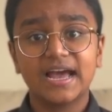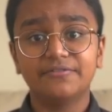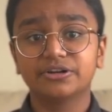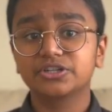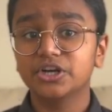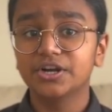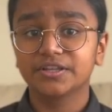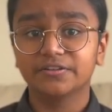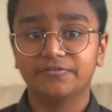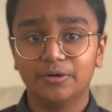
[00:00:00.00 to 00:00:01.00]
and
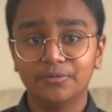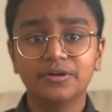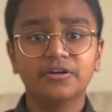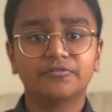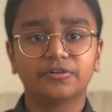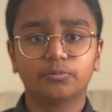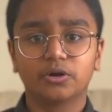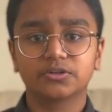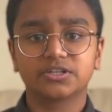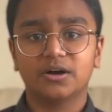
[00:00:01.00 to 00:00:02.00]
returning the vote for
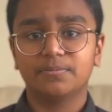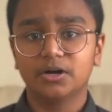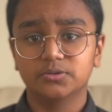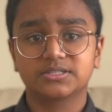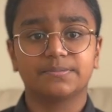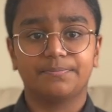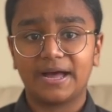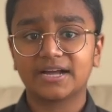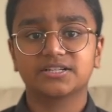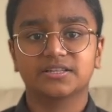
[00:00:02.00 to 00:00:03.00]
World Cup host back